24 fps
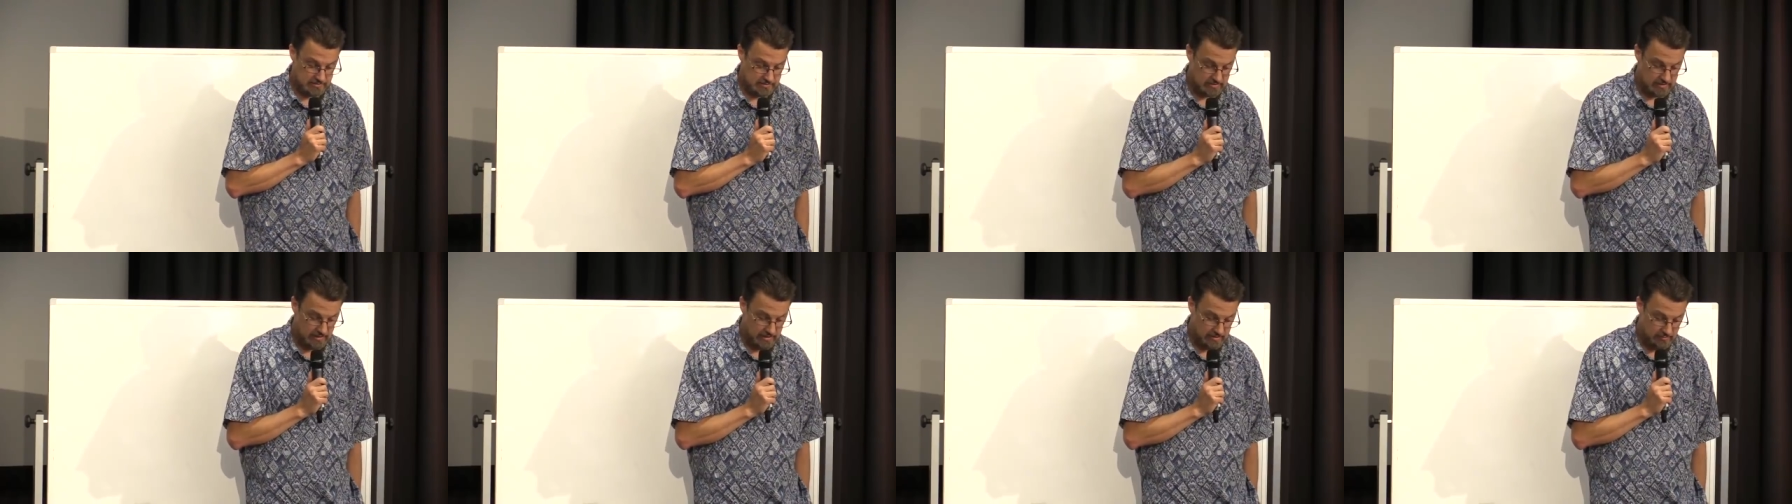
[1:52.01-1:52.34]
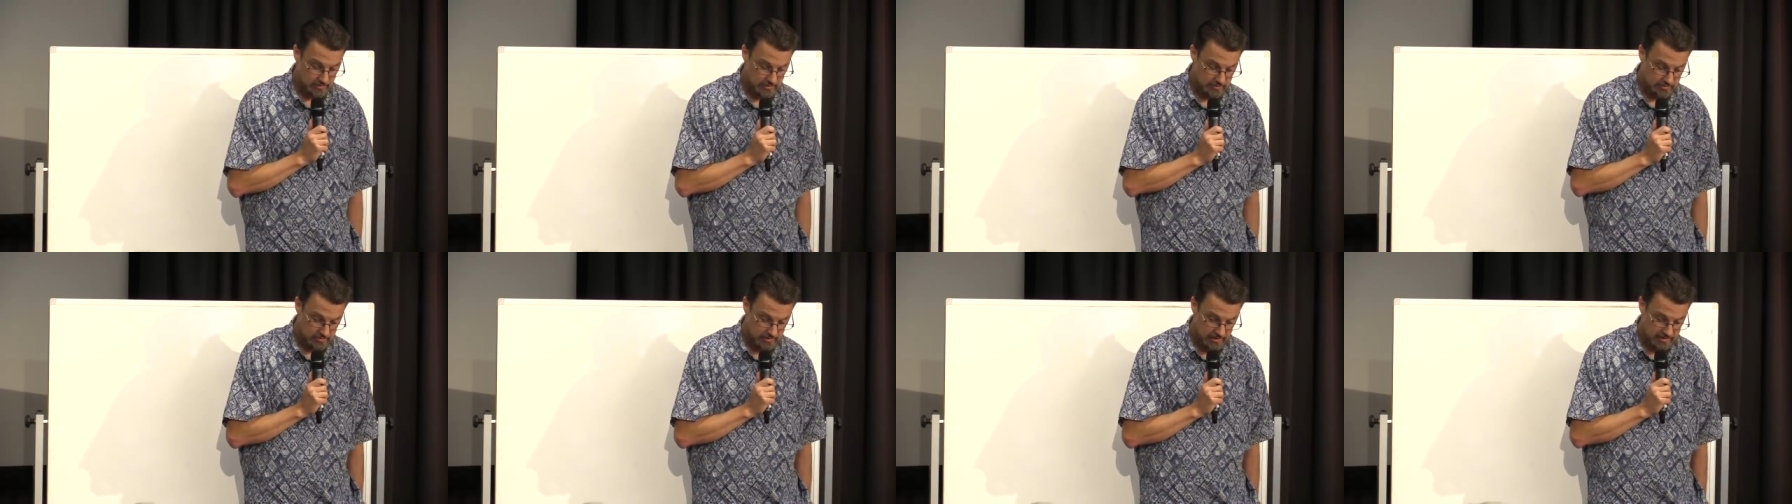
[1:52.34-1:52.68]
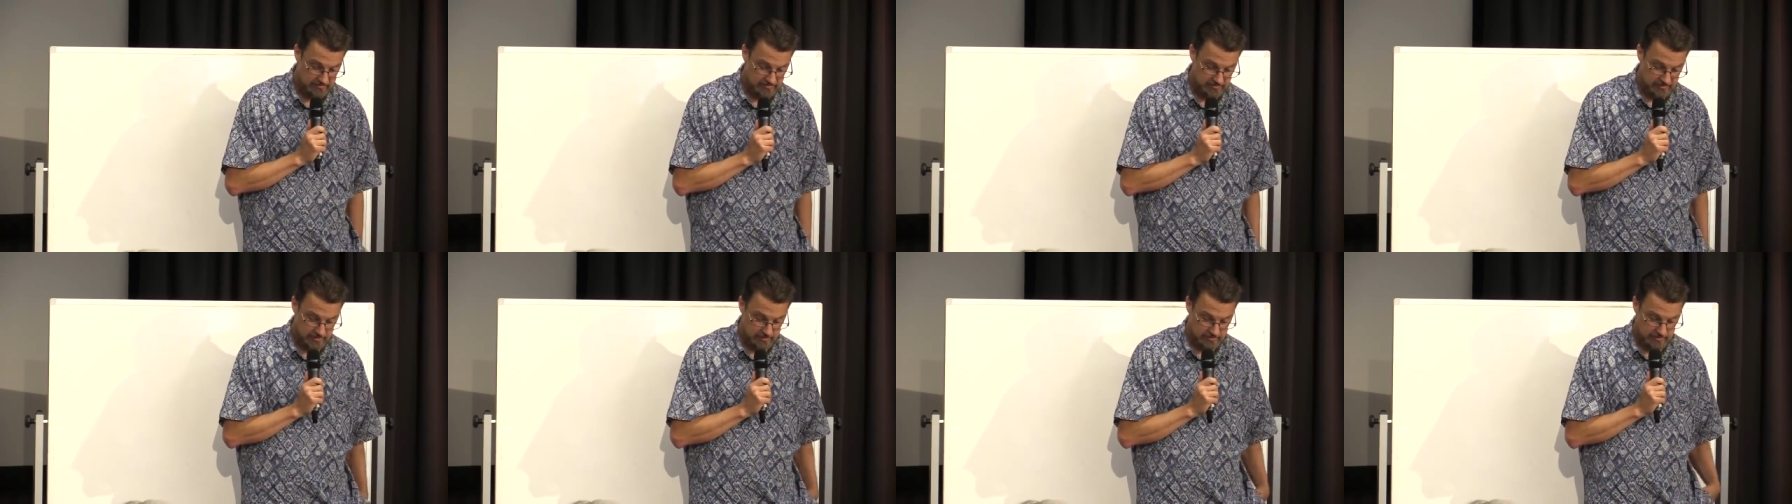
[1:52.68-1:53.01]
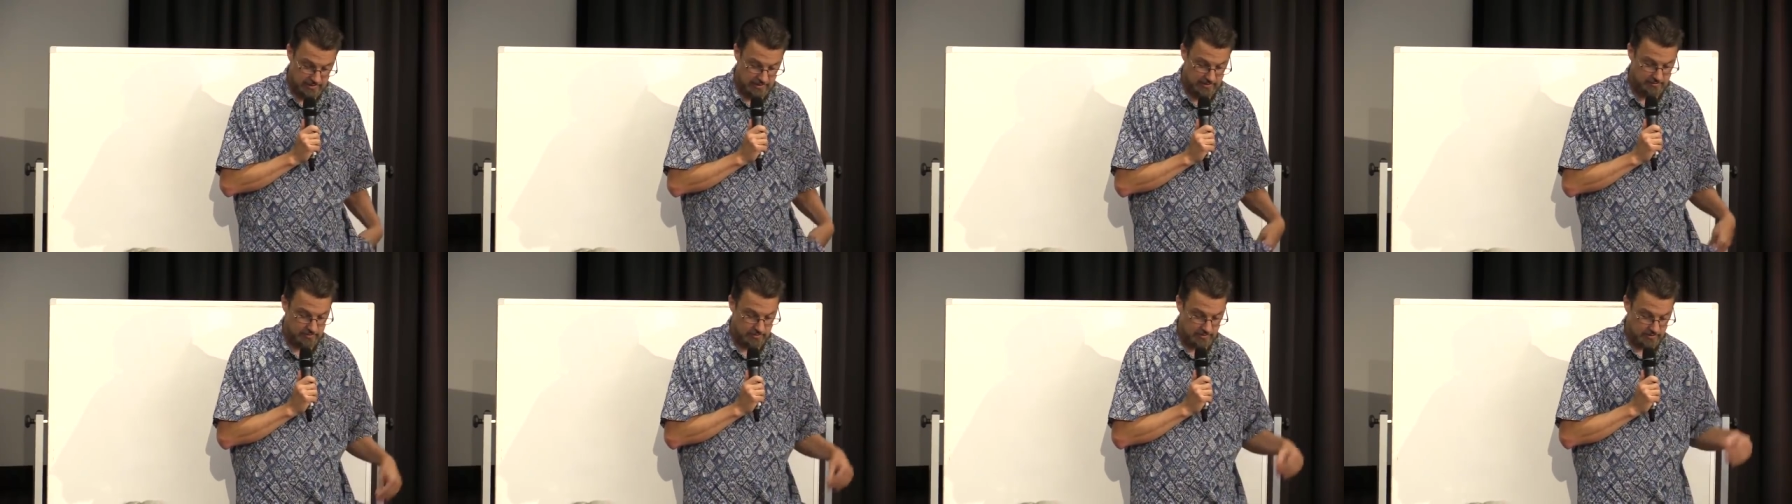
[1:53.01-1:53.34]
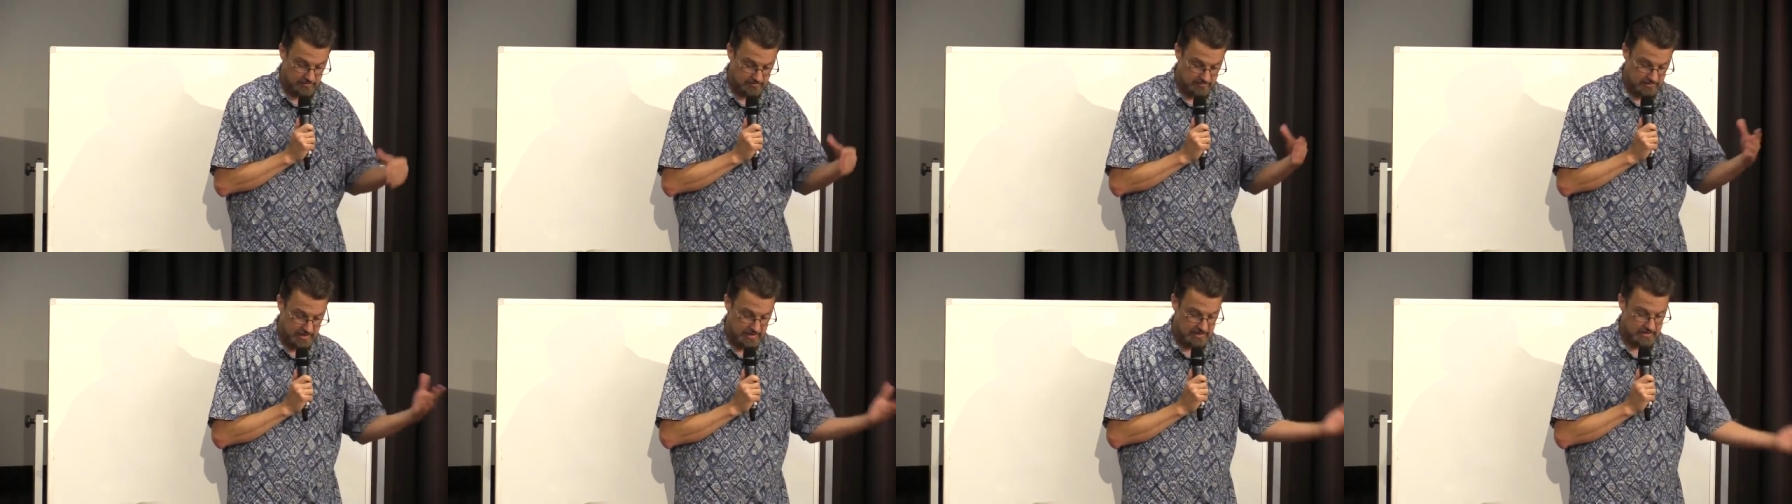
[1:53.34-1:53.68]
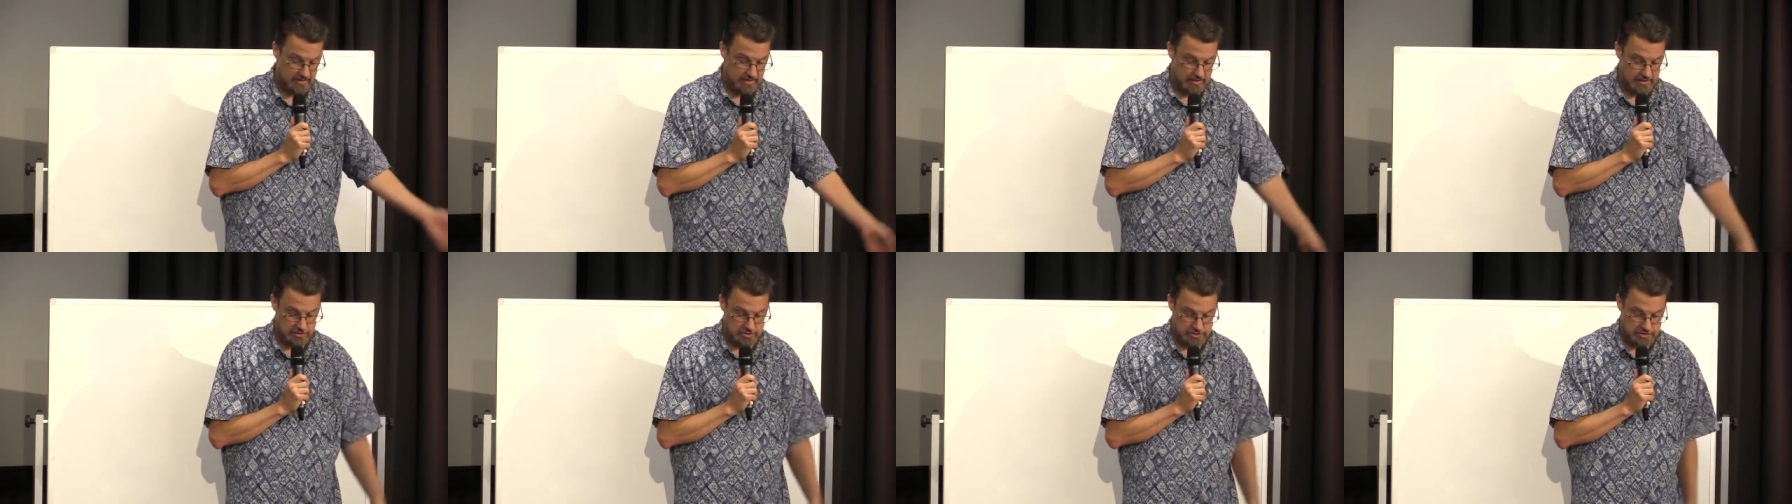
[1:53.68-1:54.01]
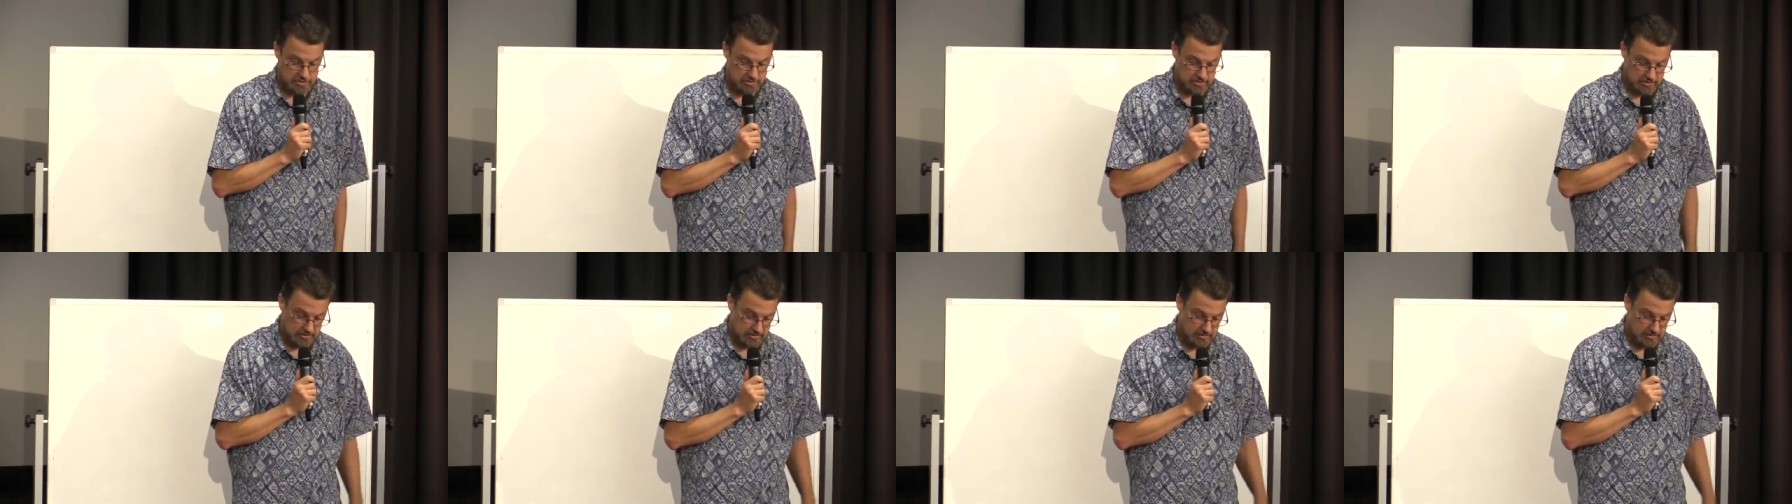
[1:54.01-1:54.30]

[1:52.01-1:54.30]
God, we pray for the people of that nation